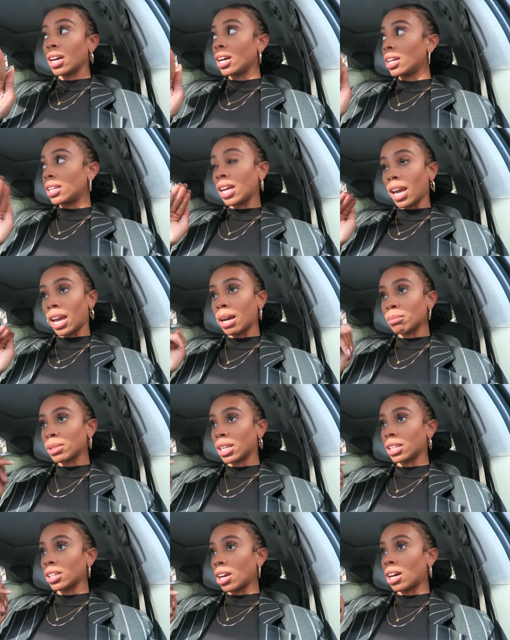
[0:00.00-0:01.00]
a day i'm
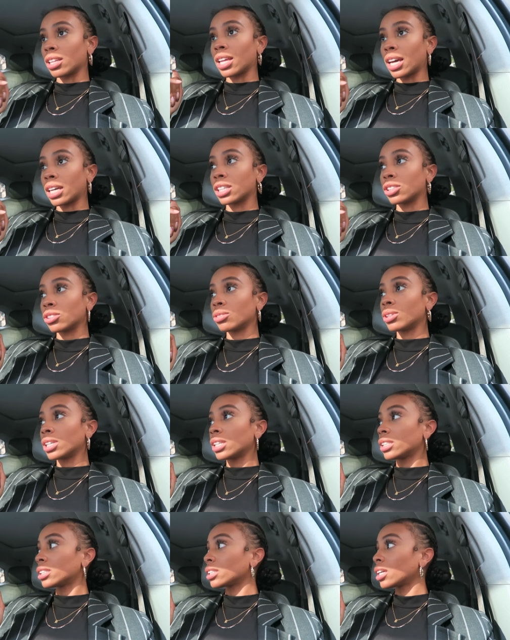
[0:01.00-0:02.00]
telling y'all like as soon
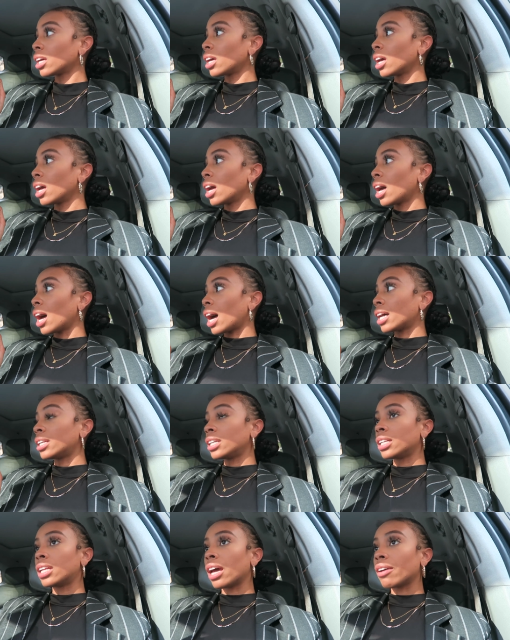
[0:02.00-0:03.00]
as i
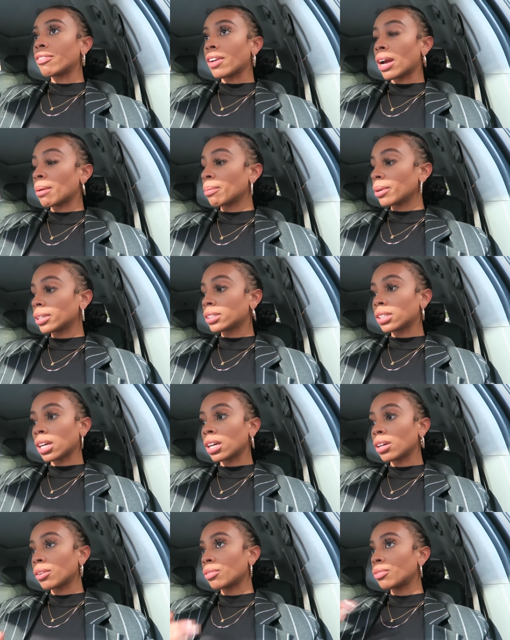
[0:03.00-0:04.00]
did that fabric
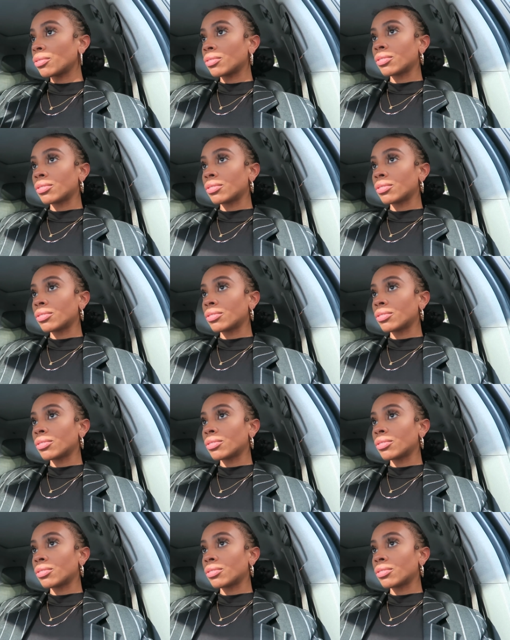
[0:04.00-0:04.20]
stuff